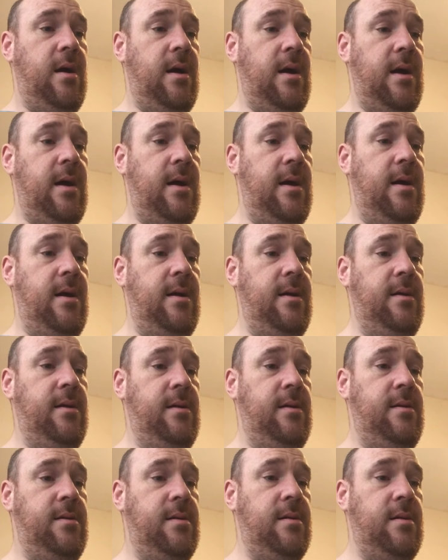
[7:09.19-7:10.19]

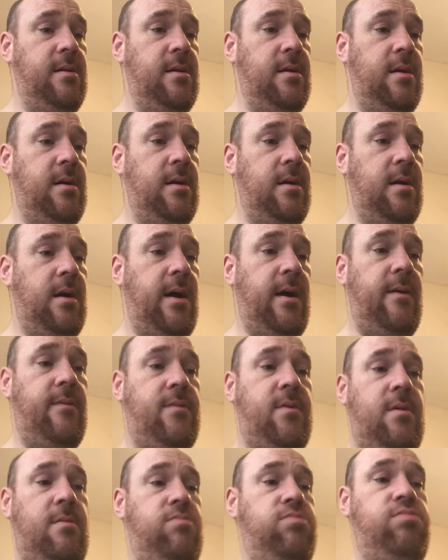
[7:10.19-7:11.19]
And
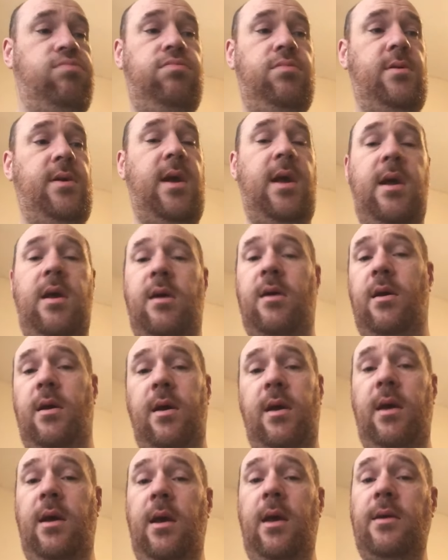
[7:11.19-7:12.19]
yeah,
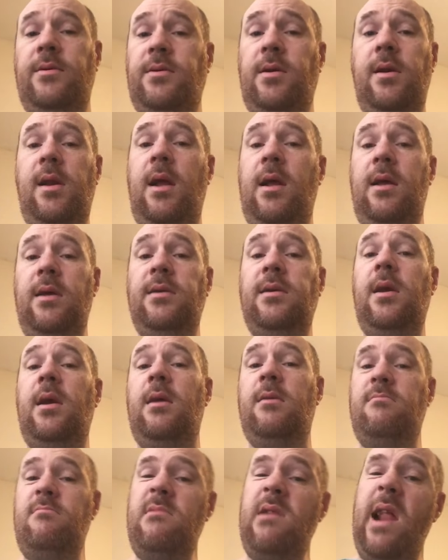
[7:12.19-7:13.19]
it's a
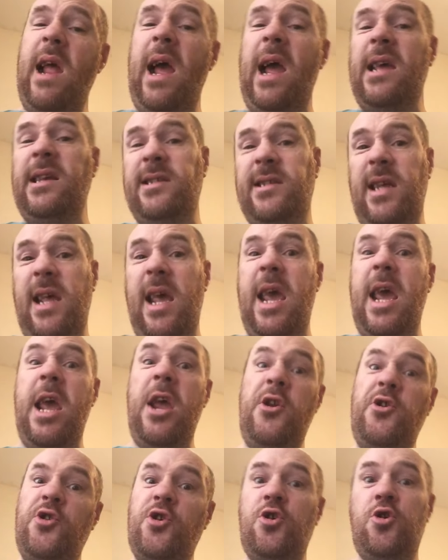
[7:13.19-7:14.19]

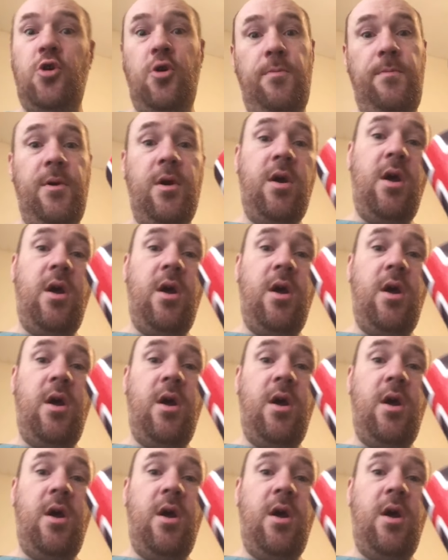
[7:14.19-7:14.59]
nice-ish cup of